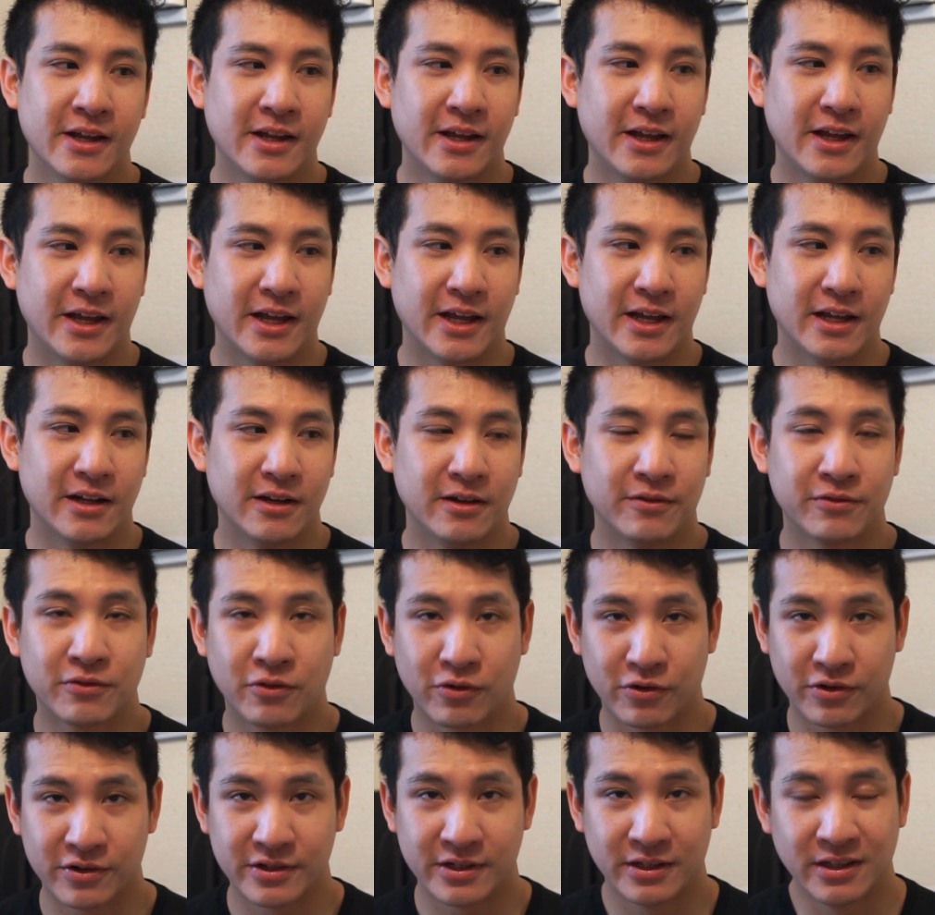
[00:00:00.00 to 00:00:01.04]
And of
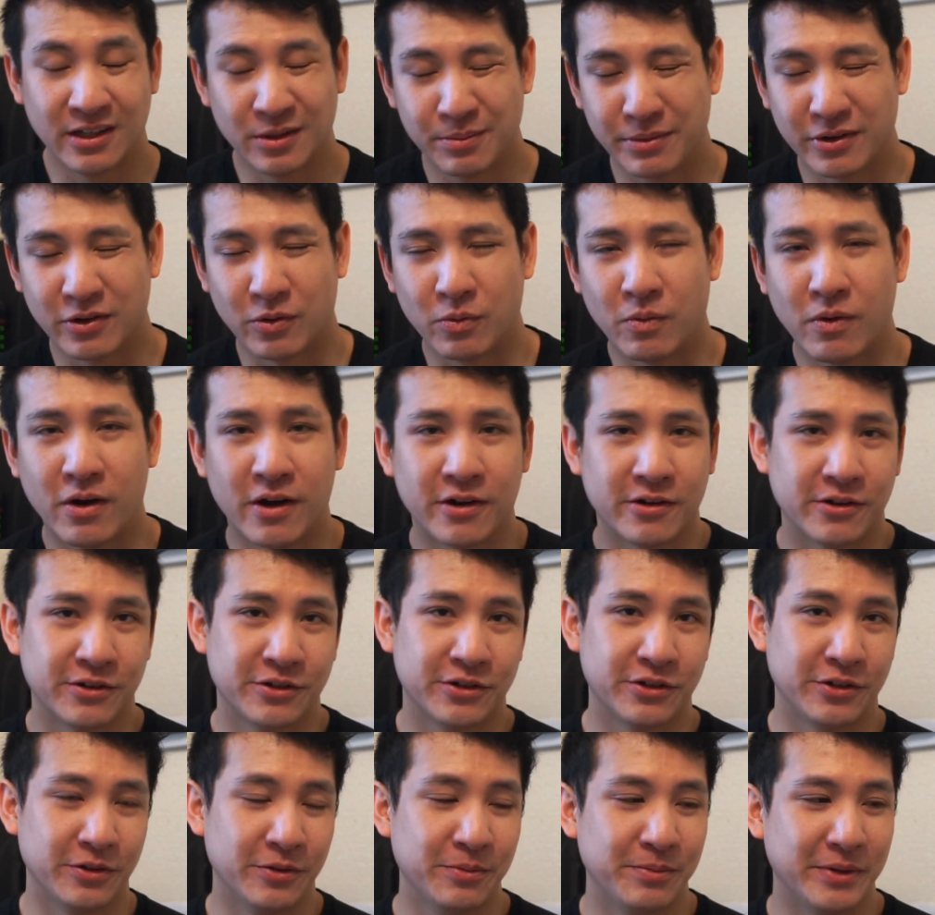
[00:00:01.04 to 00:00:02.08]
course a little bit of water
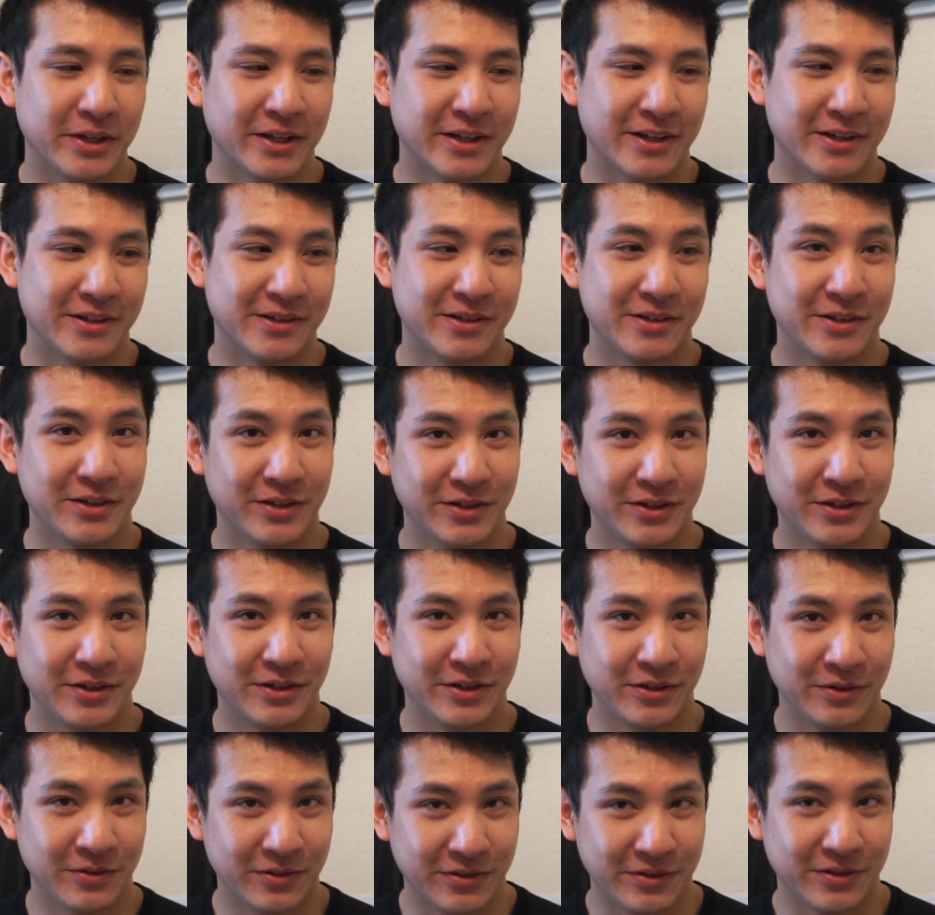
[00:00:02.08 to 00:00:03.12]
too, because
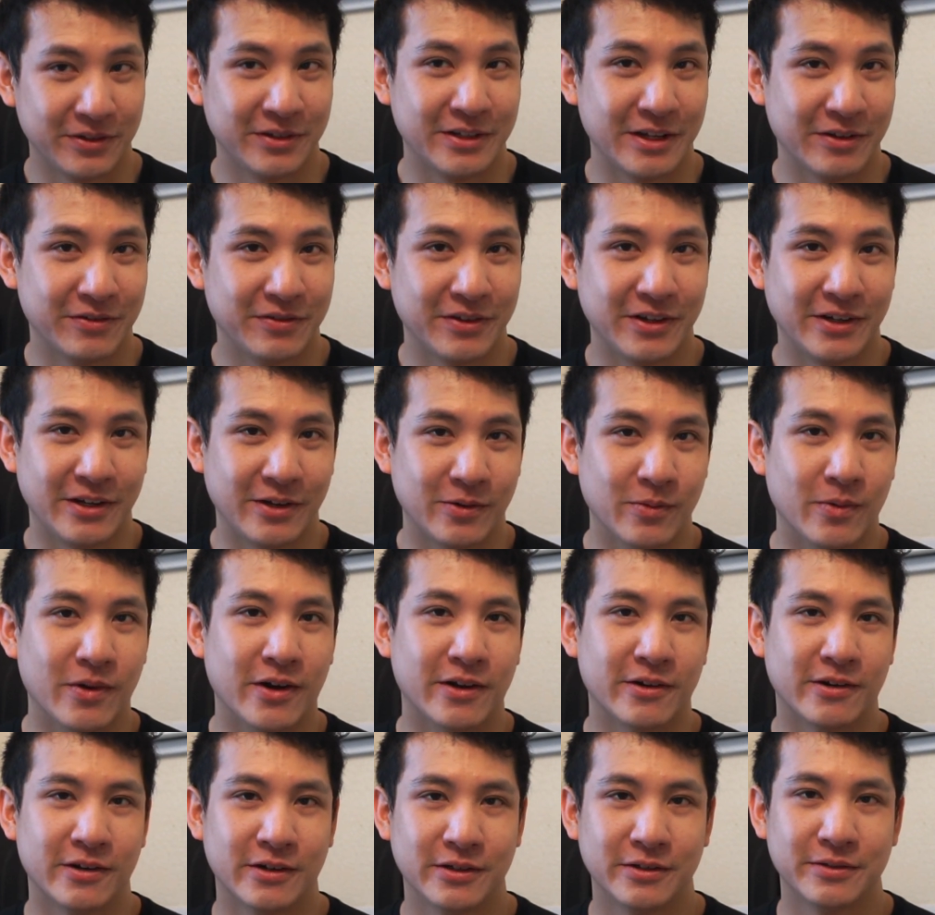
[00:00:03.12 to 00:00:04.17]
you'll definitely need
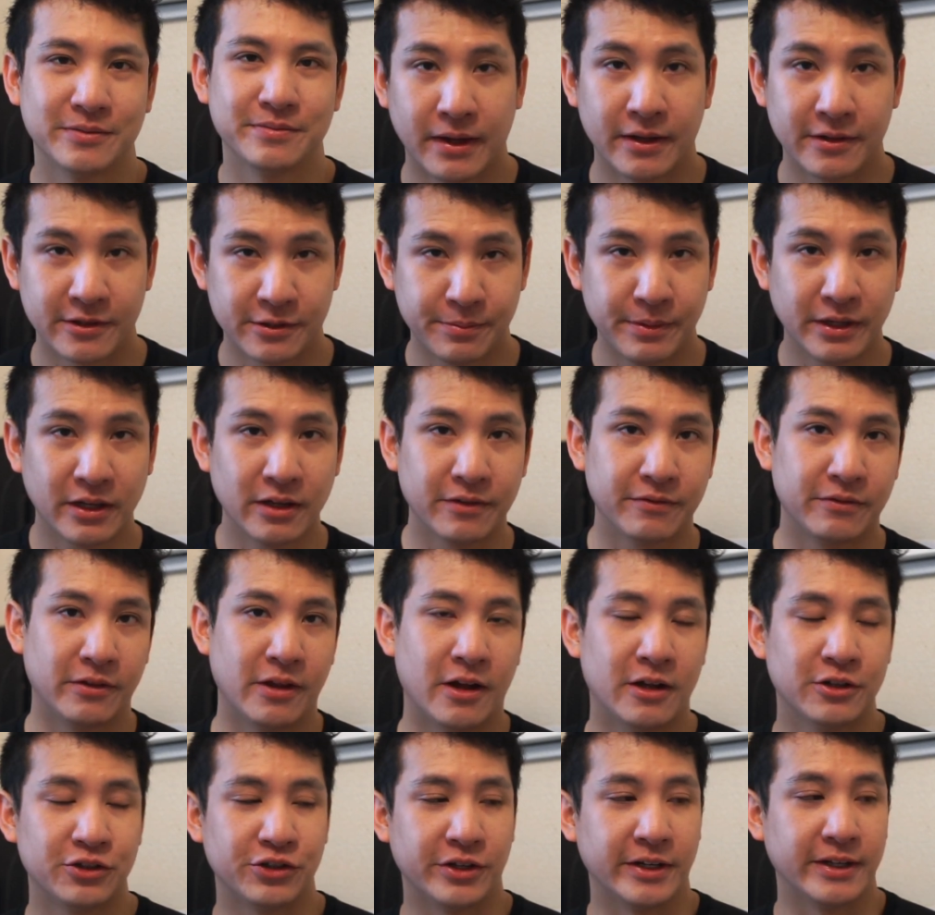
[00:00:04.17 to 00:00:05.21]
water. And speaking of
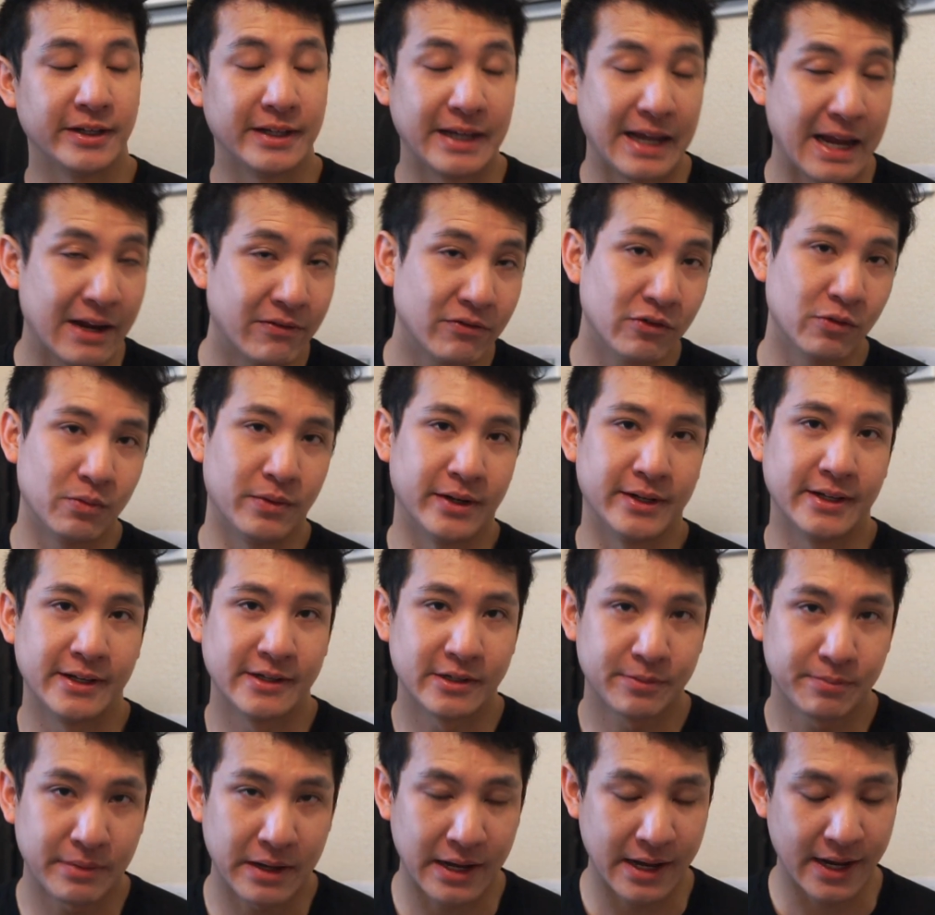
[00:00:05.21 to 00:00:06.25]
lodging, everyone
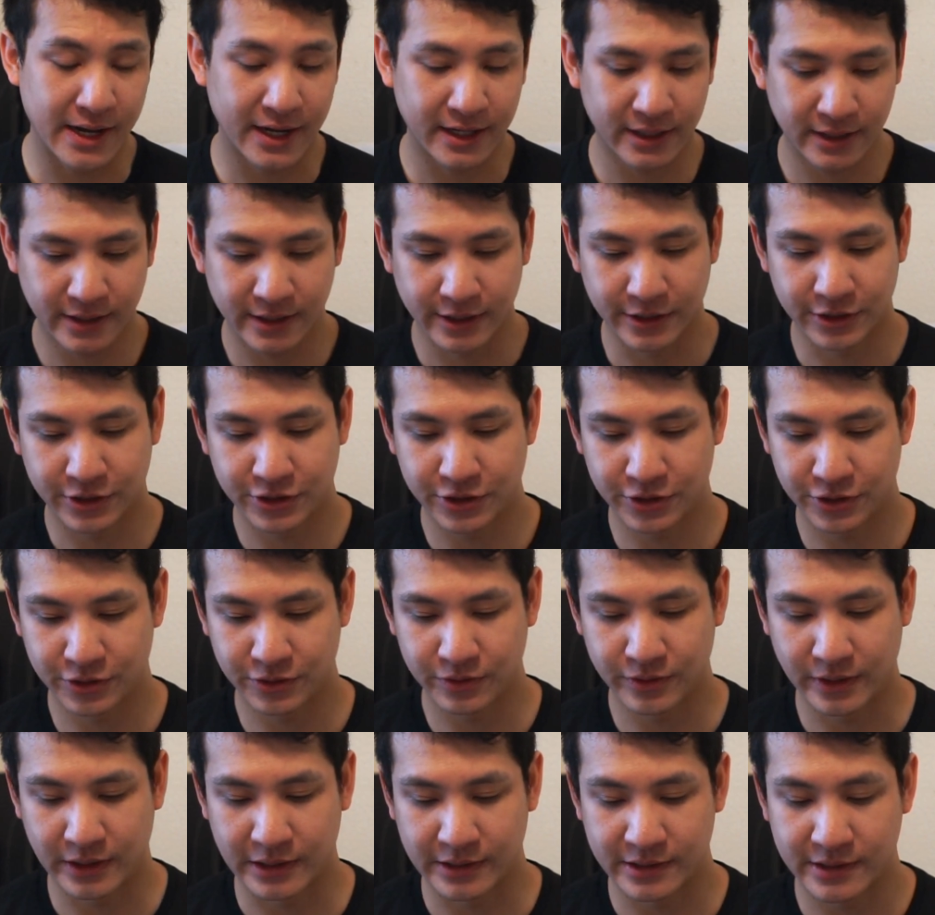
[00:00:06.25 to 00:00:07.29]
is packed
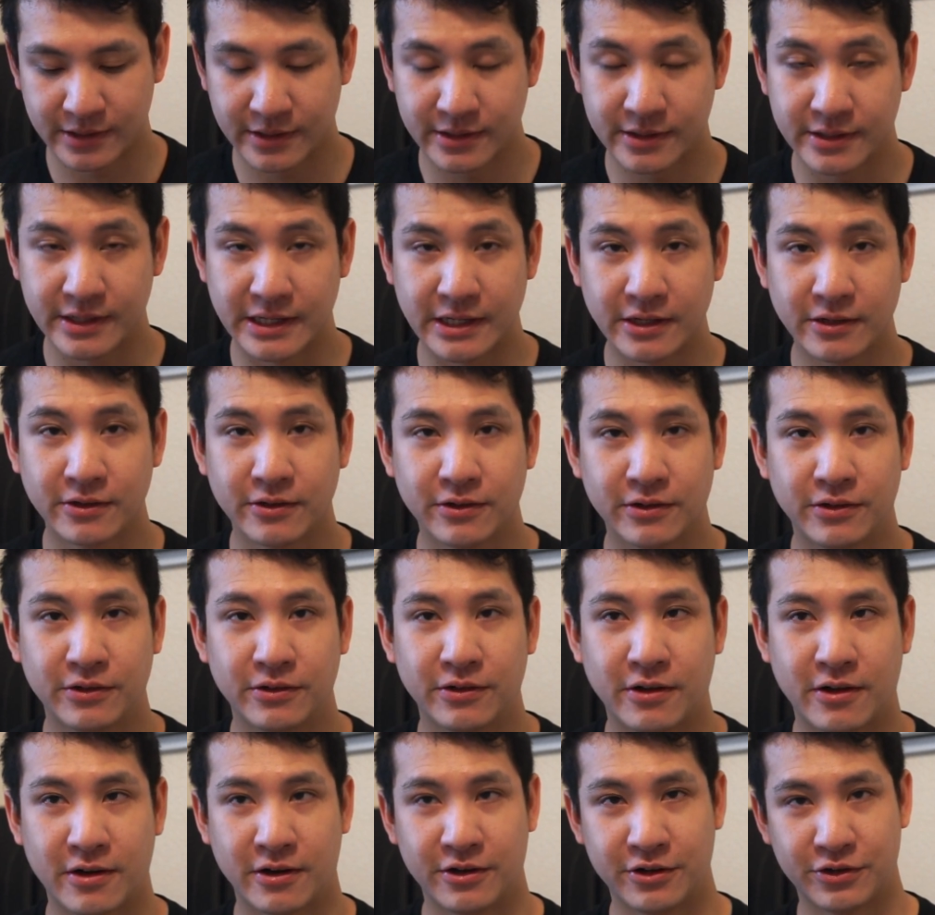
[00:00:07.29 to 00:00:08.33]
into a single
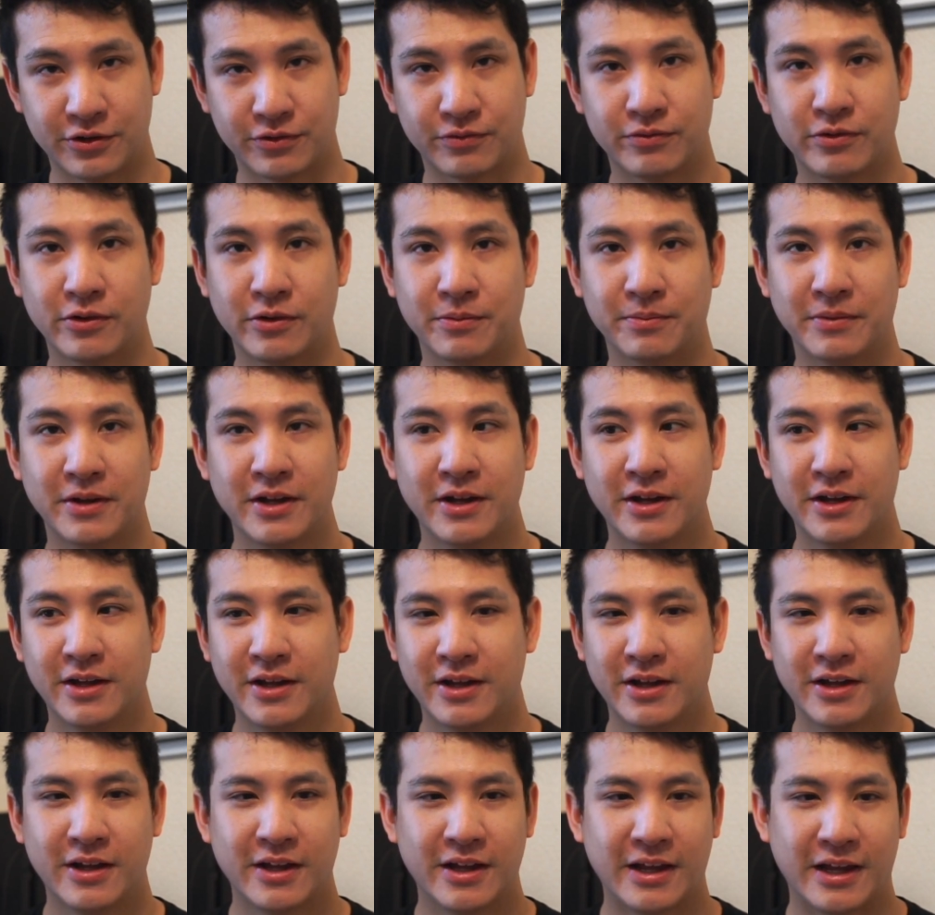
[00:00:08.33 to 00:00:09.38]
large room,
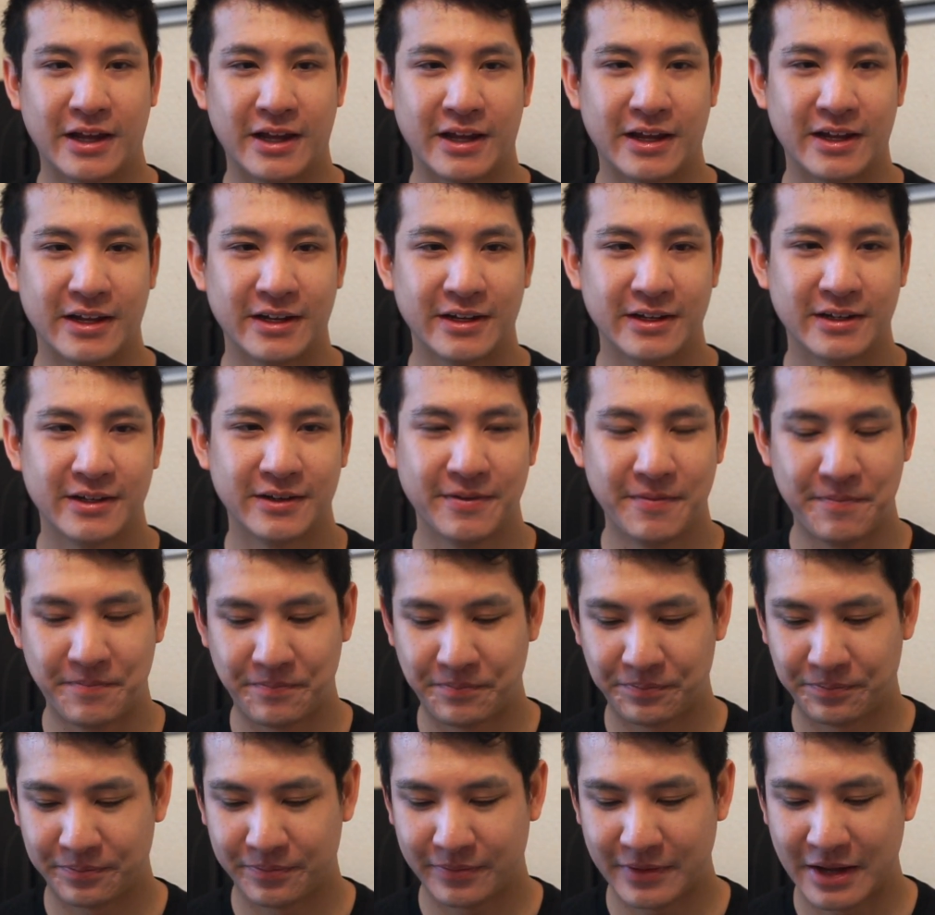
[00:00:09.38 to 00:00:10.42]
and
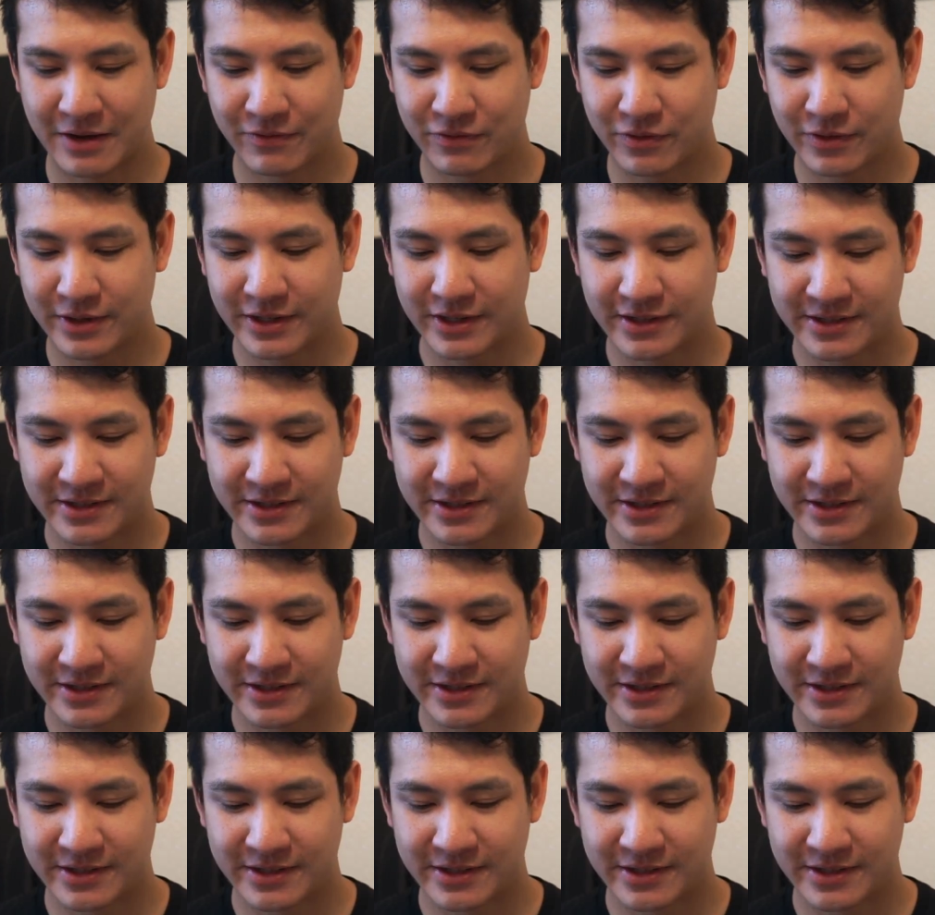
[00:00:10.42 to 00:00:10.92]
everyone is